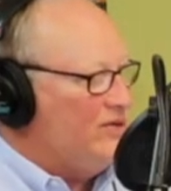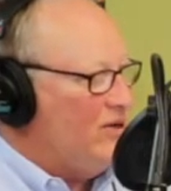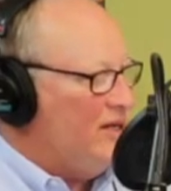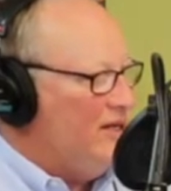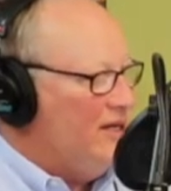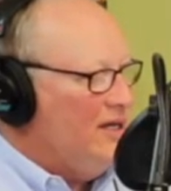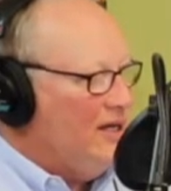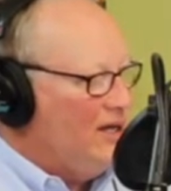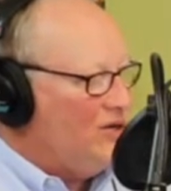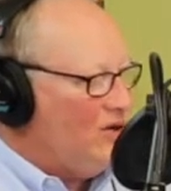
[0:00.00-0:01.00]
So I'd
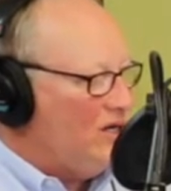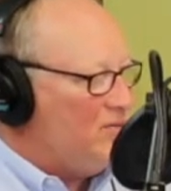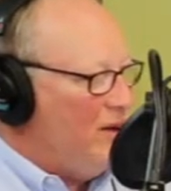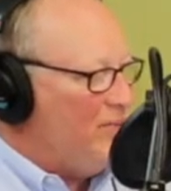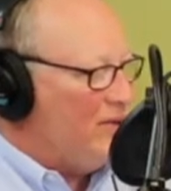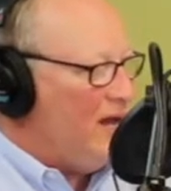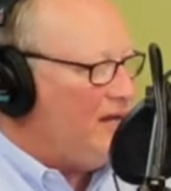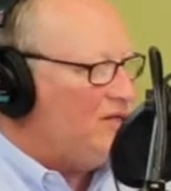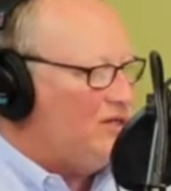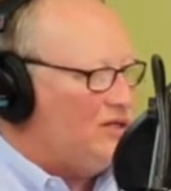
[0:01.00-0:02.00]
encourage people
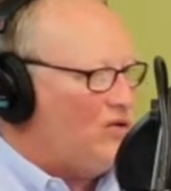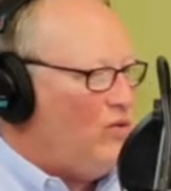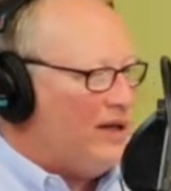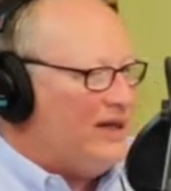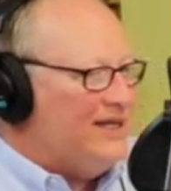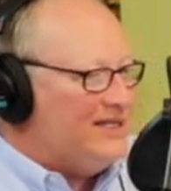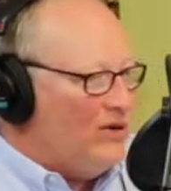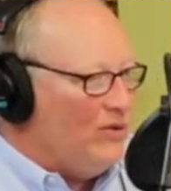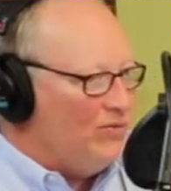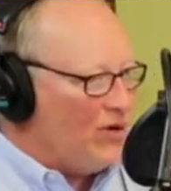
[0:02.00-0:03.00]
not to just quickly say,
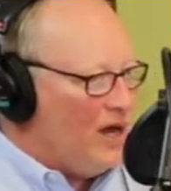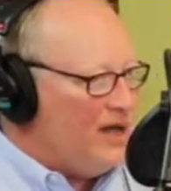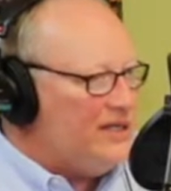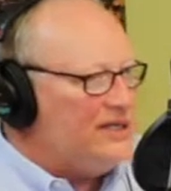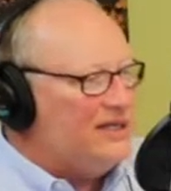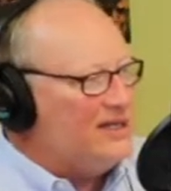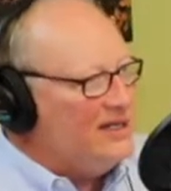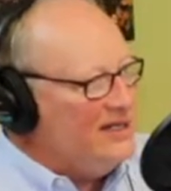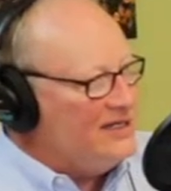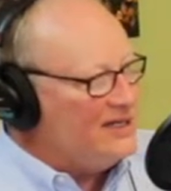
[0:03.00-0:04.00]
well, bronze is the
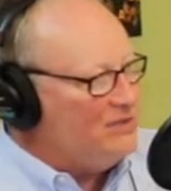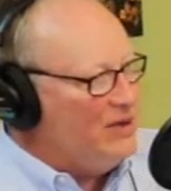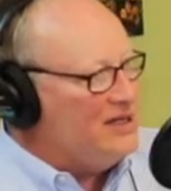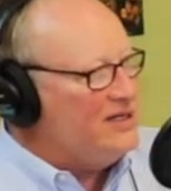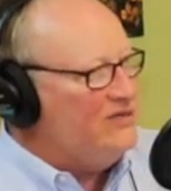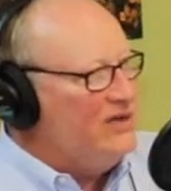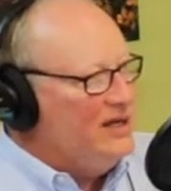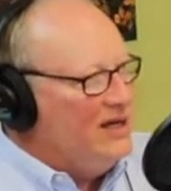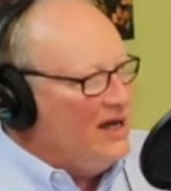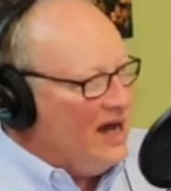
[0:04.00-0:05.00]
least expensive,
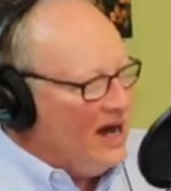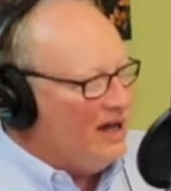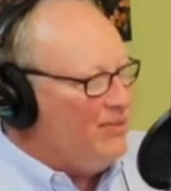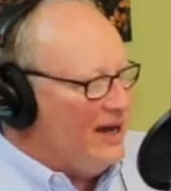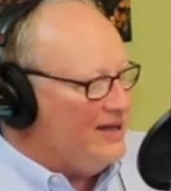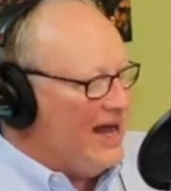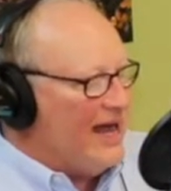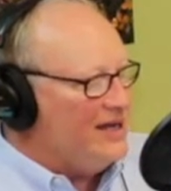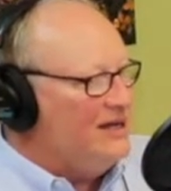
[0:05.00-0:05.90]
I'll buy that.